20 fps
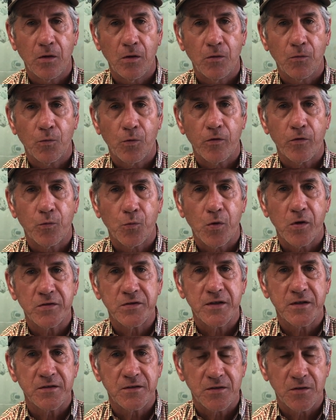We're the
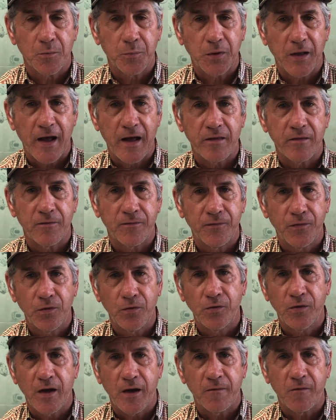ones that supply the
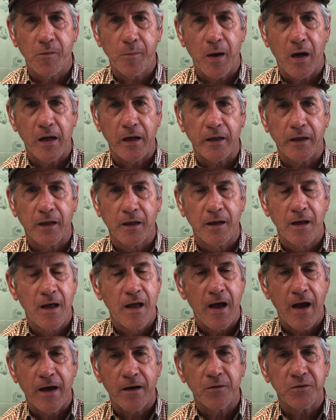food to everybody.
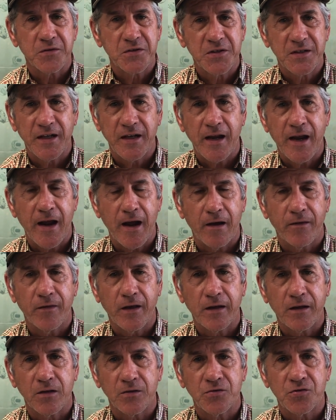I don't see how
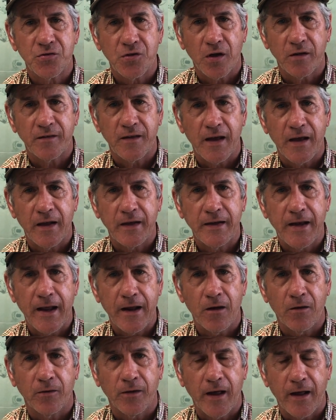they can shut that
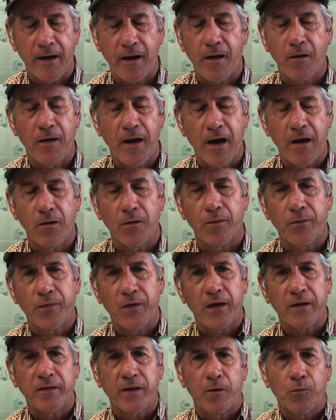down. I don't
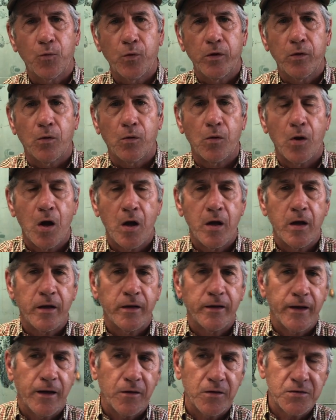think they will.
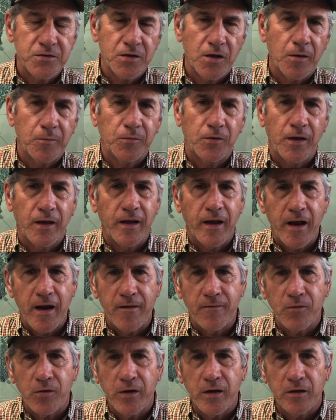Now it's up to
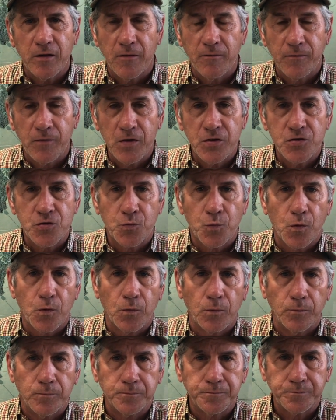every individual,
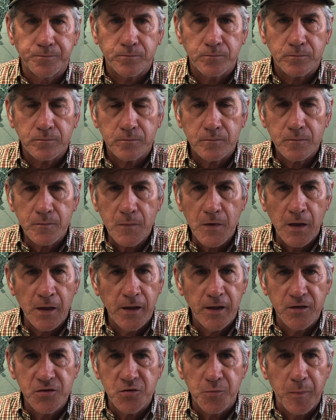
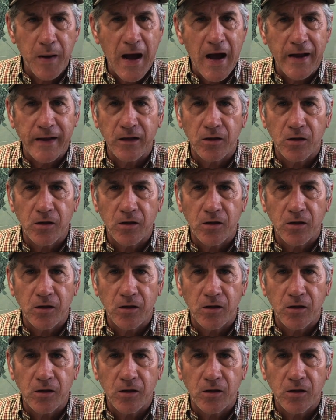each buying